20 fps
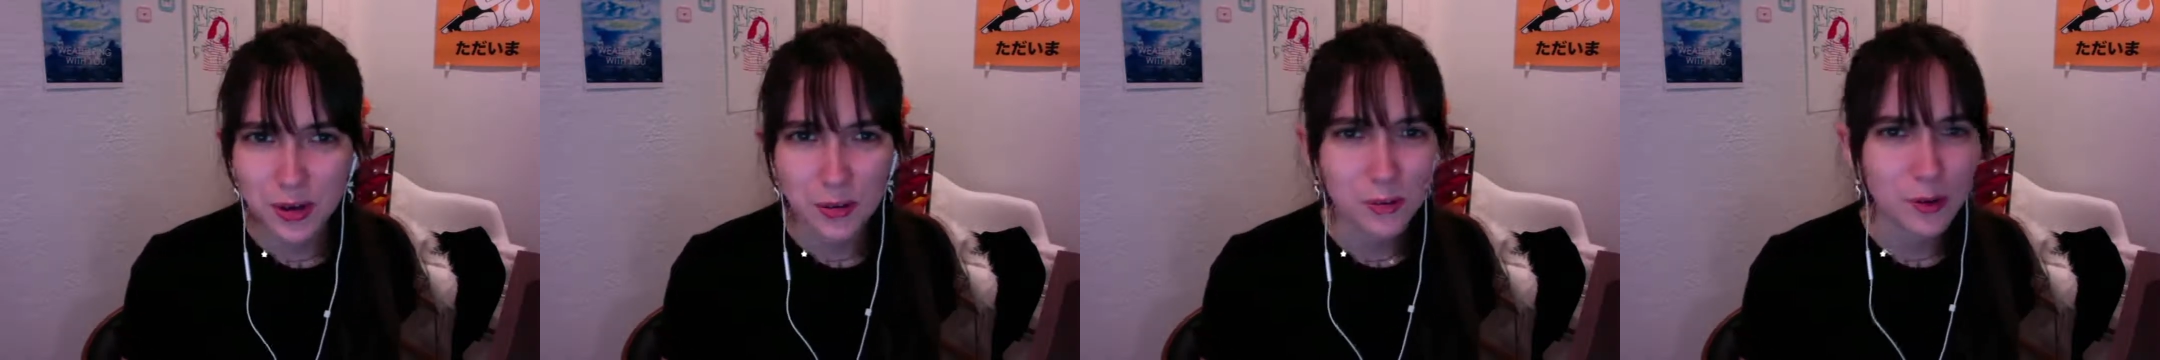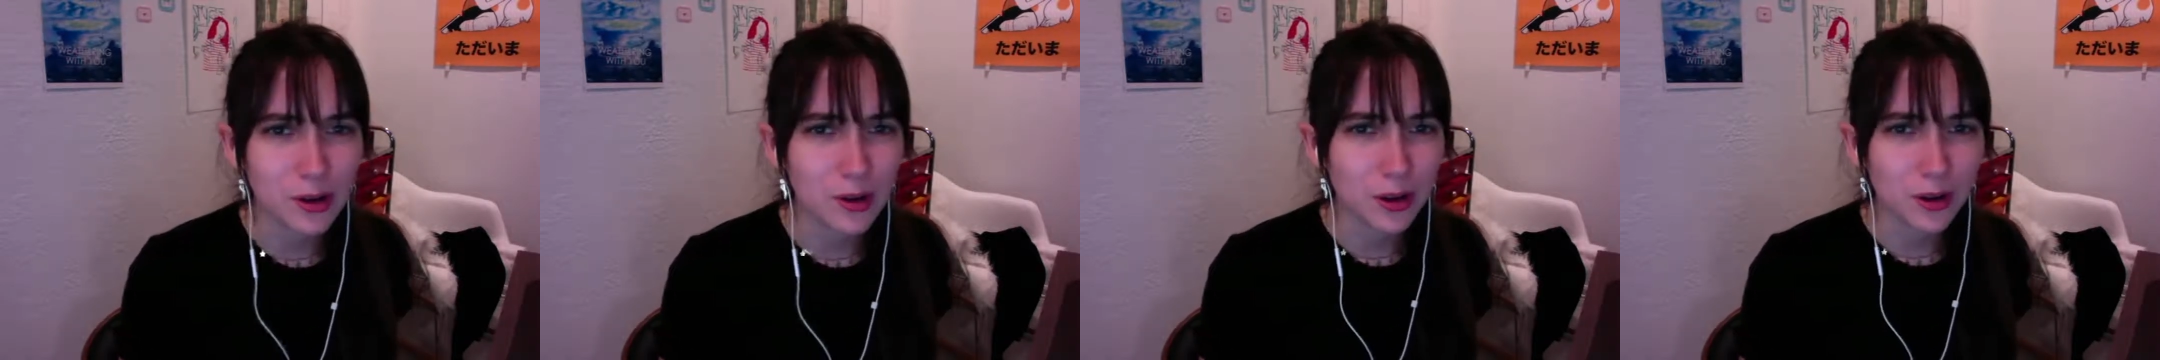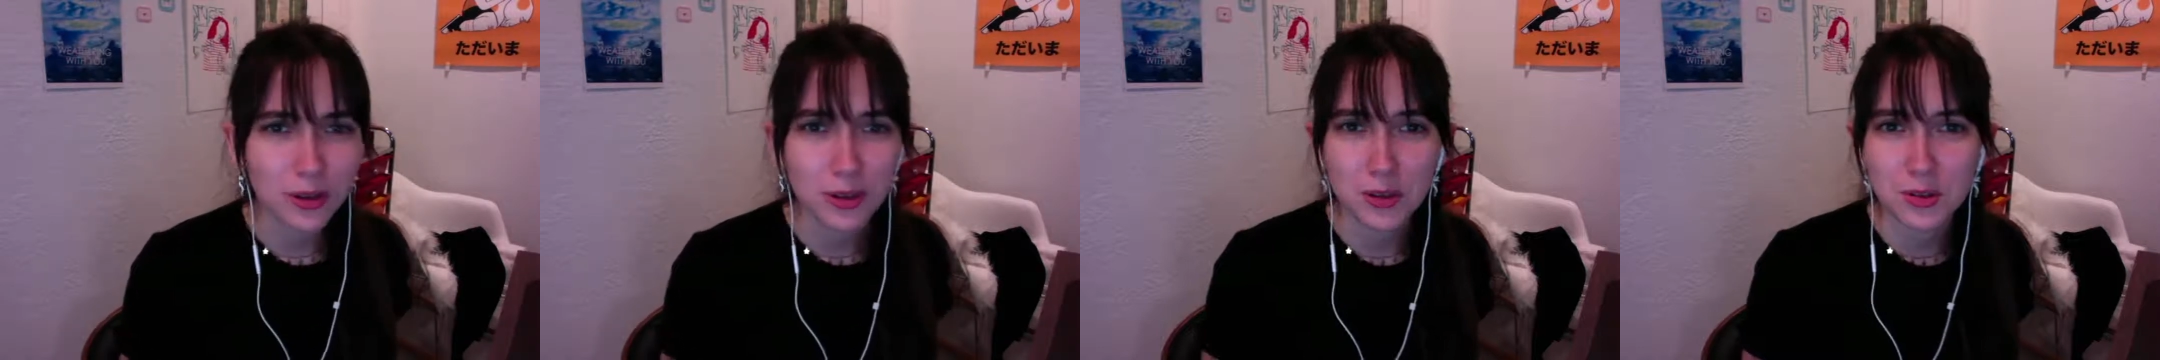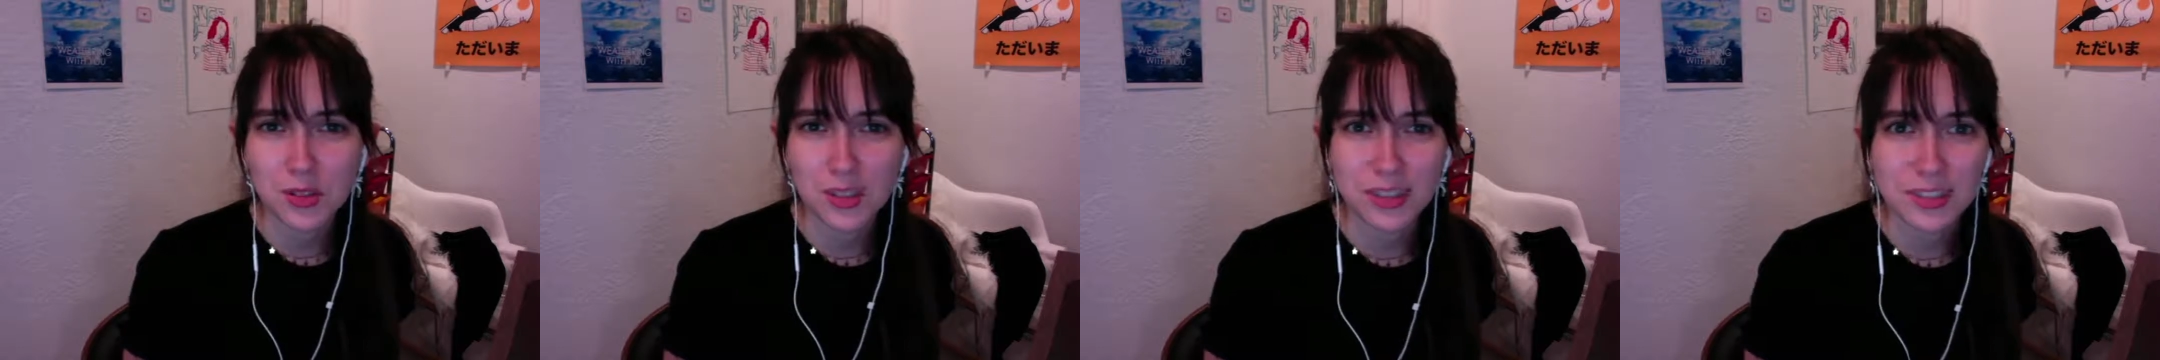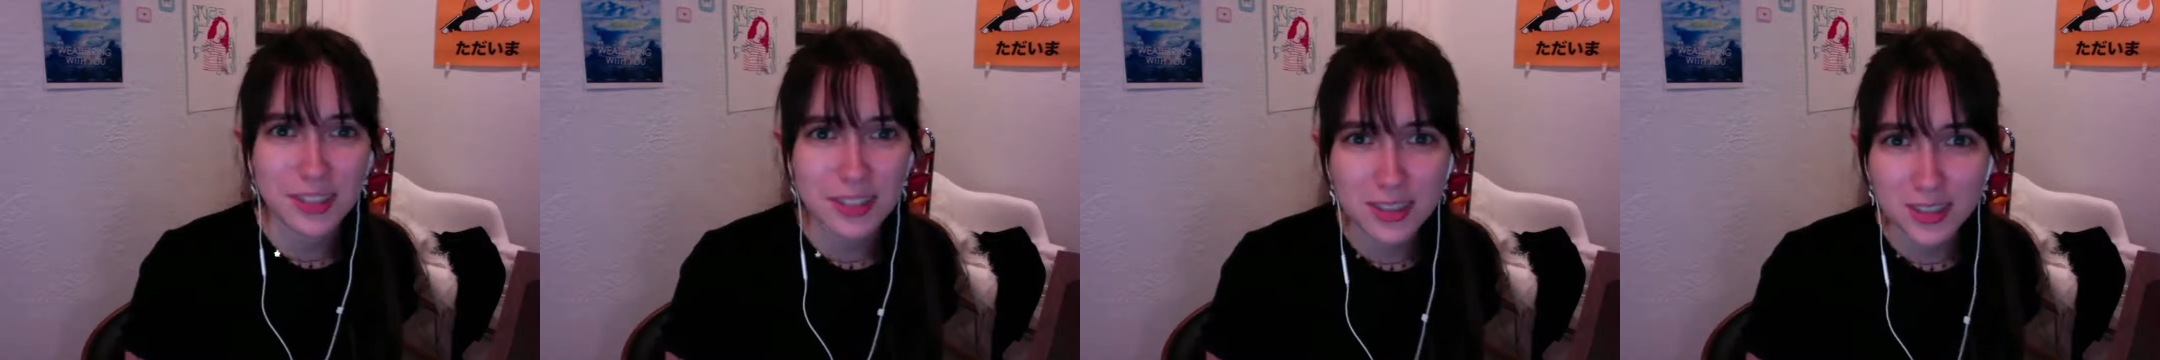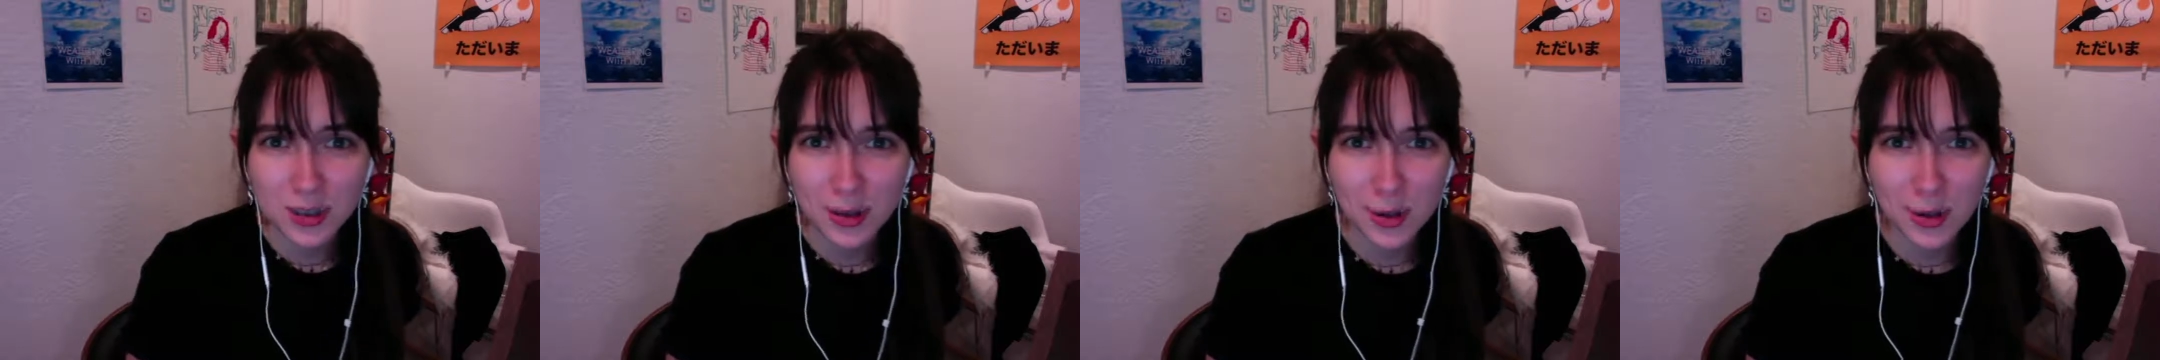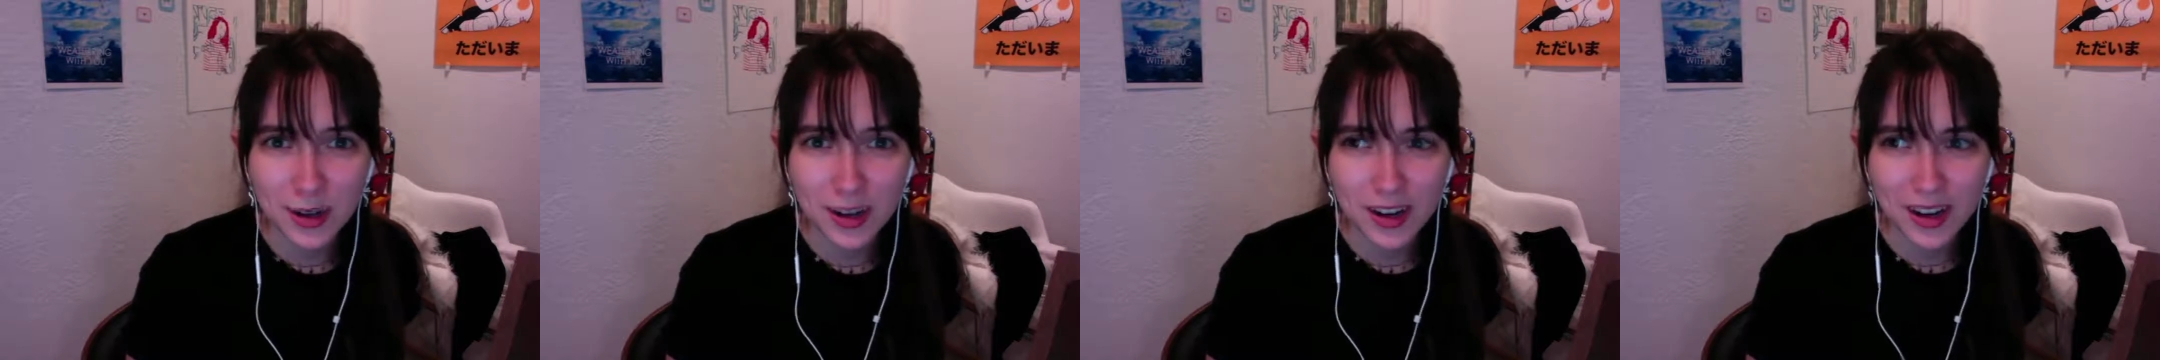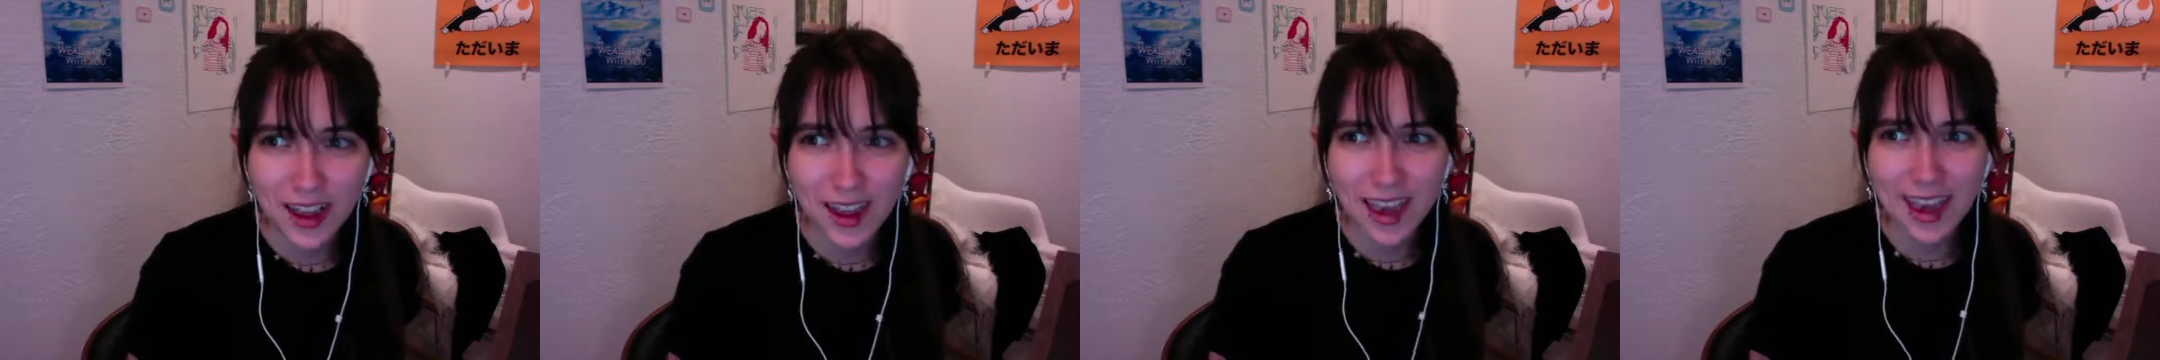we call cues on Discord,